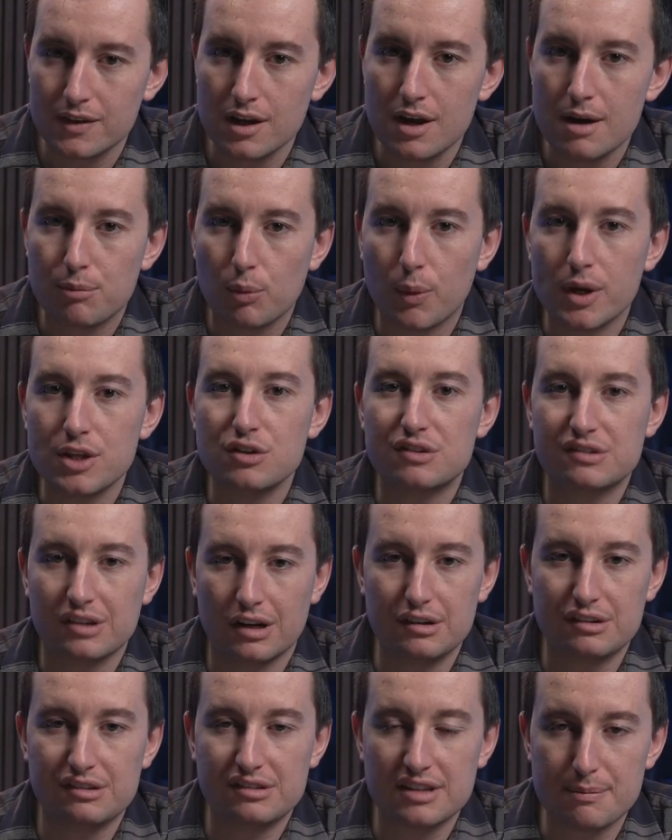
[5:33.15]
But when you
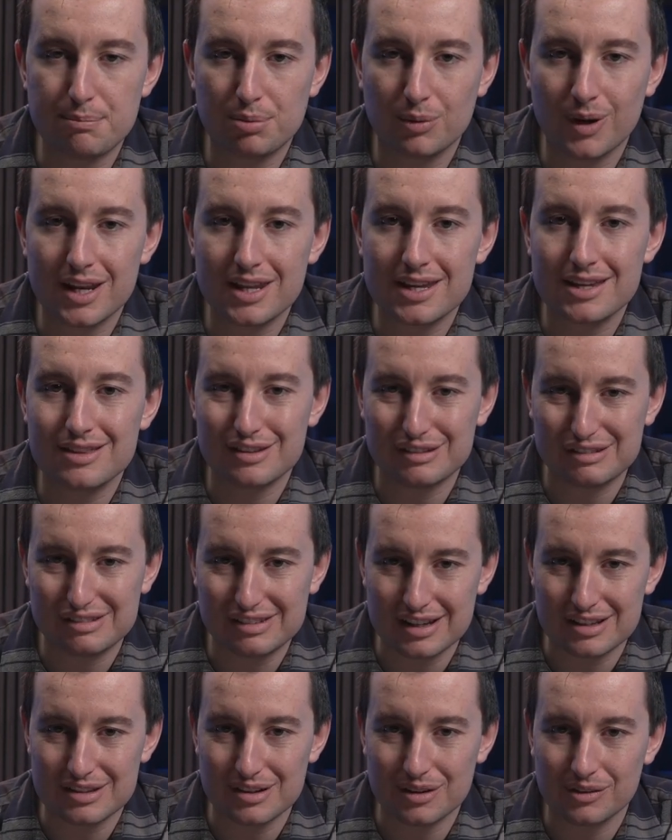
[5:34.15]
start separating the
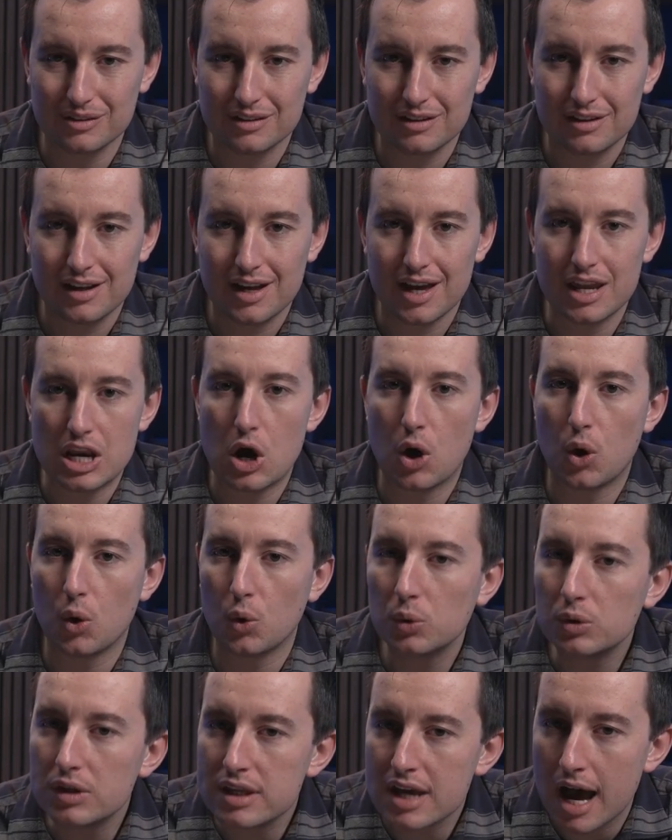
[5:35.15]
signal and
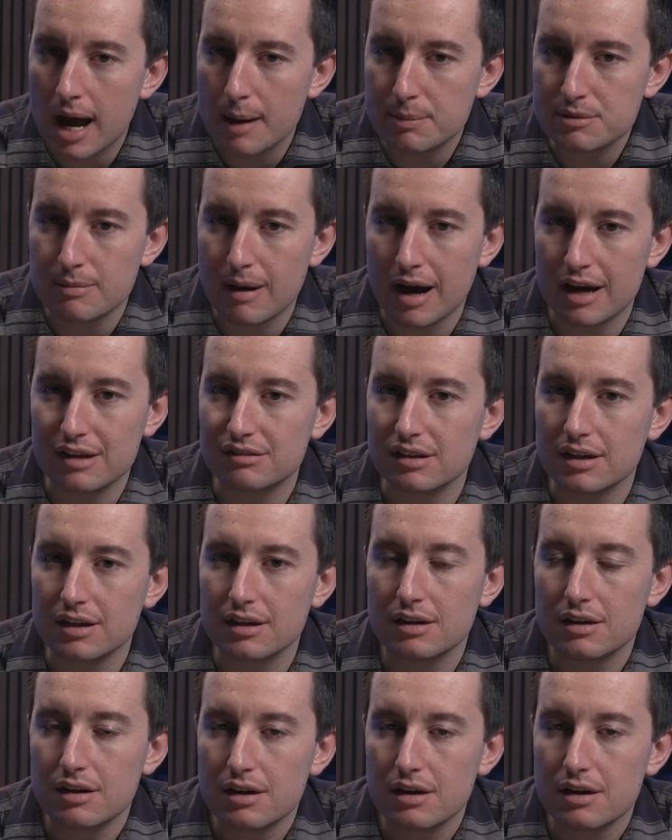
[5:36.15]
only optimizing